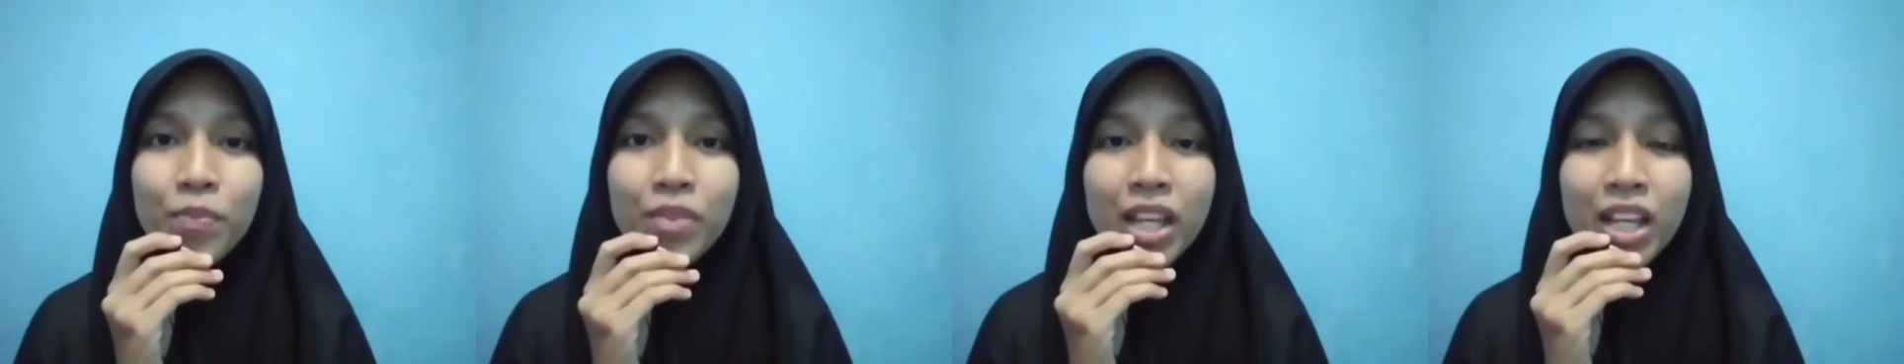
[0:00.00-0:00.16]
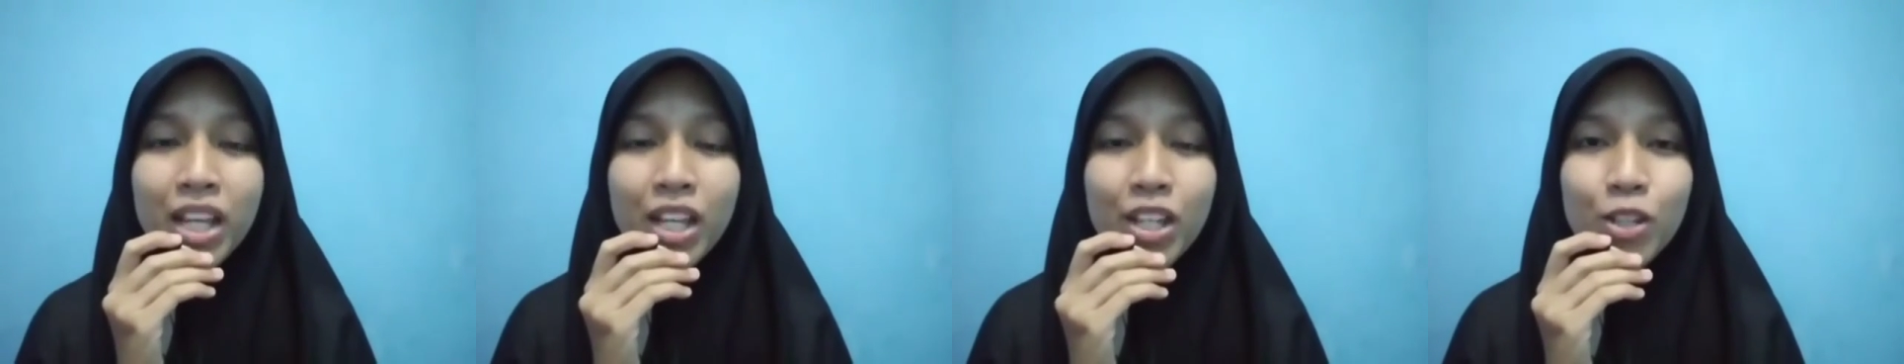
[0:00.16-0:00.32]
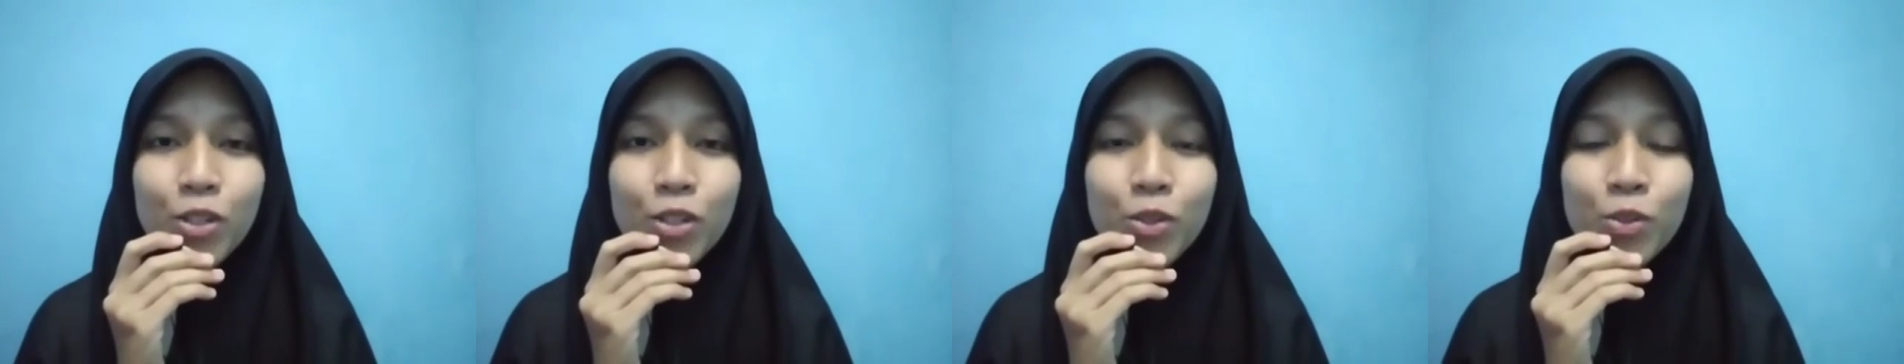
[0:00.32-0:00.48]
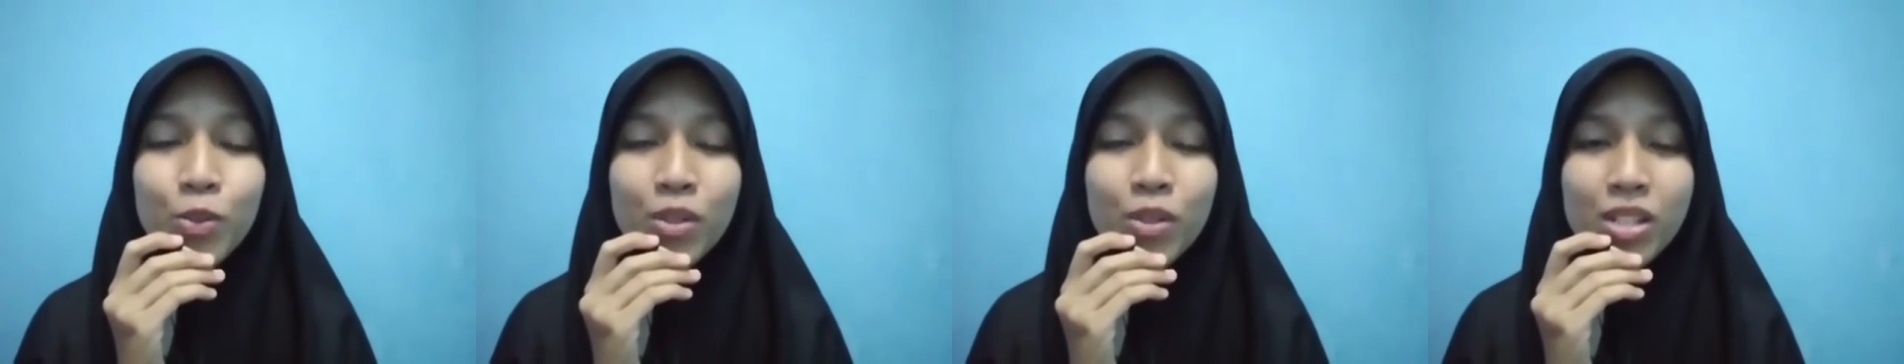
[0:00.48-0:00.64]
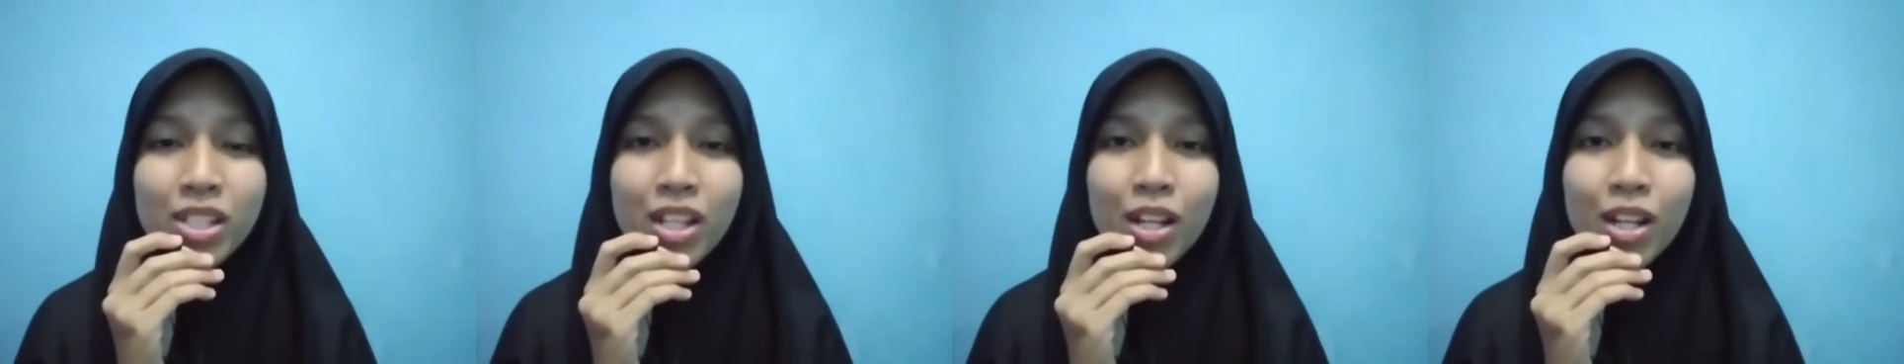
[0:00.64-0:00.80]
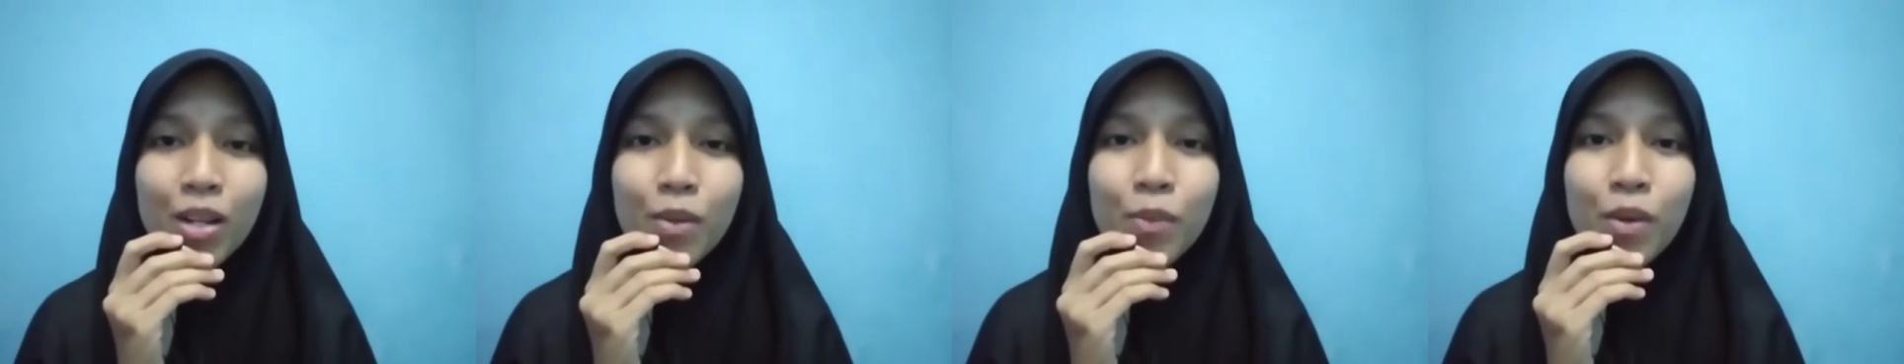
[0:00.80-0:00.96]
Thank you.
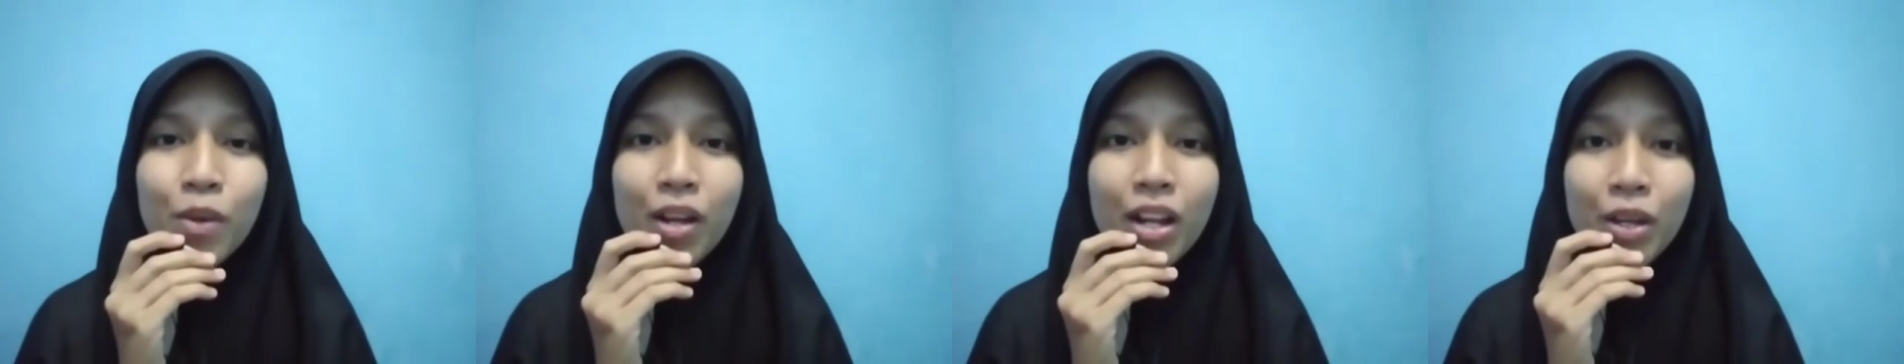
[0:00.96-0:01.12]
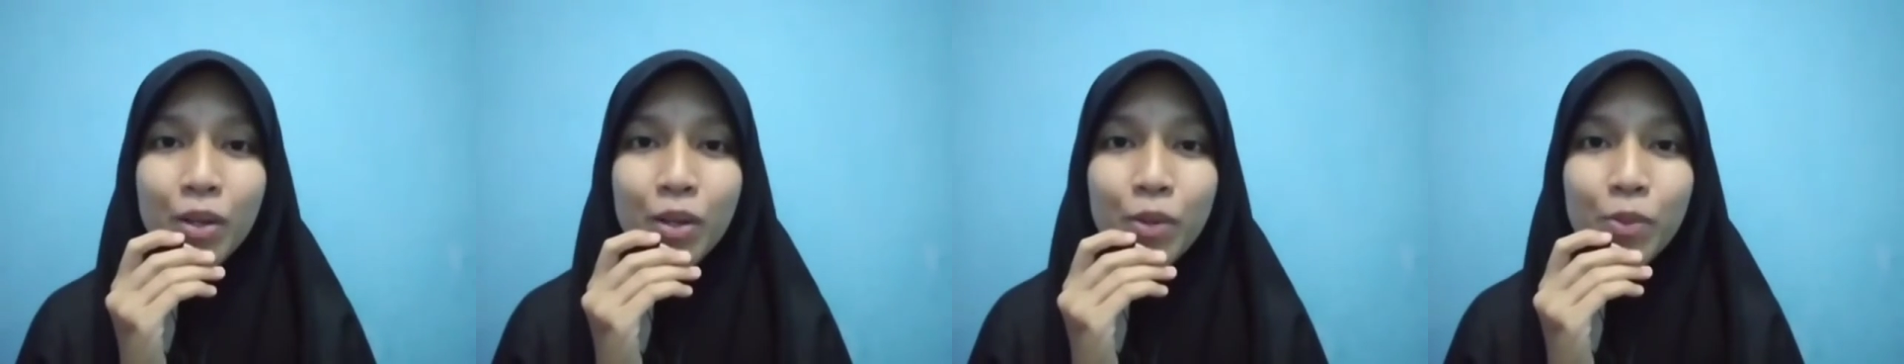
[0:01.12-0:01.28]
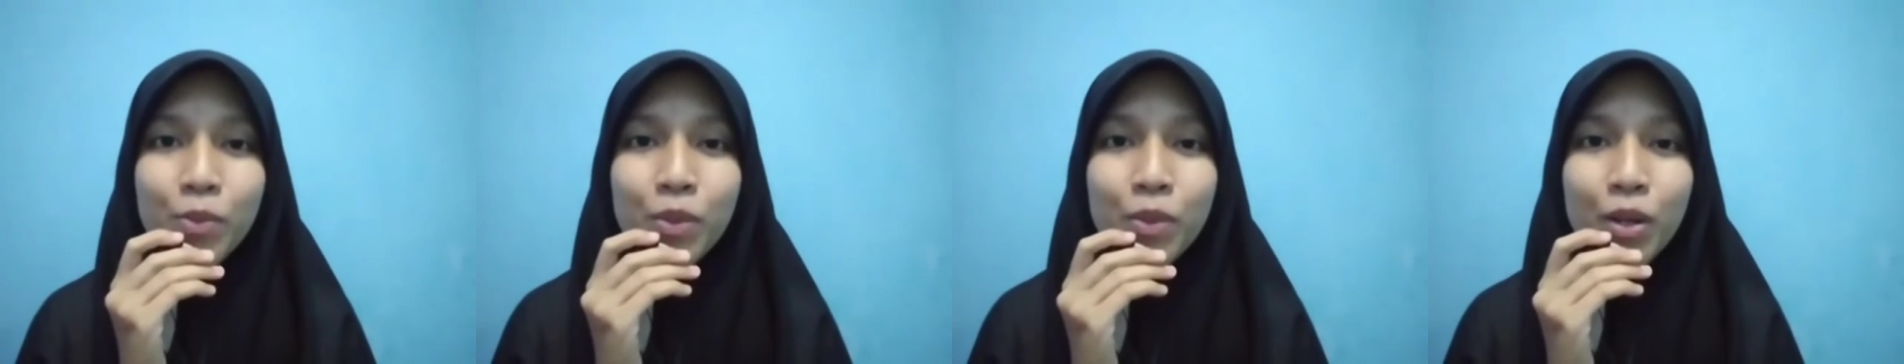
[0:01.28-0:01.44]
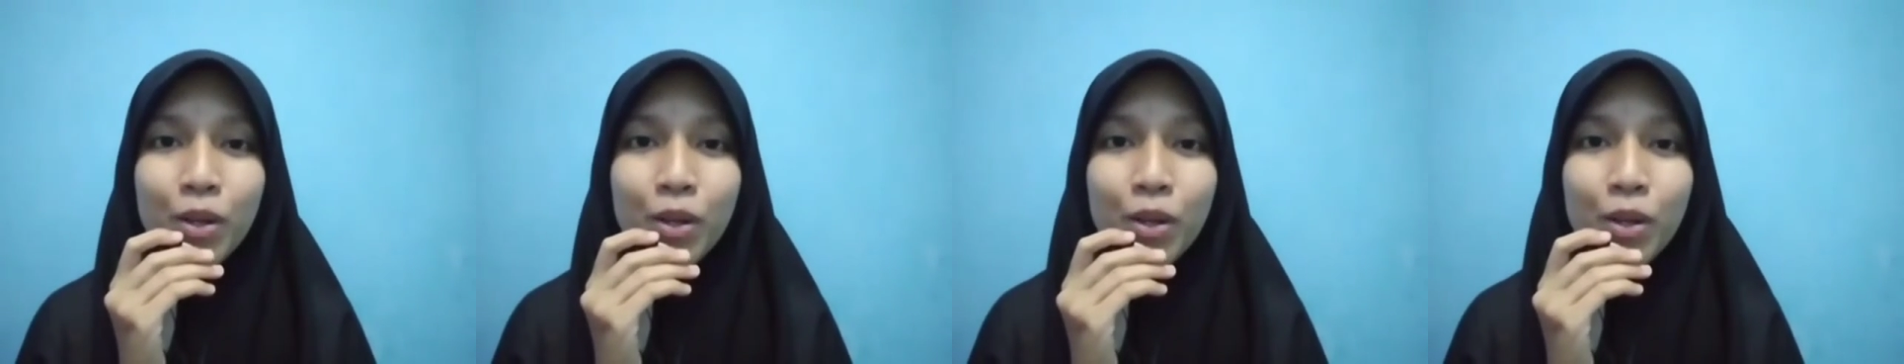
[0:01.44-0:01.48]
Wassalamualaikum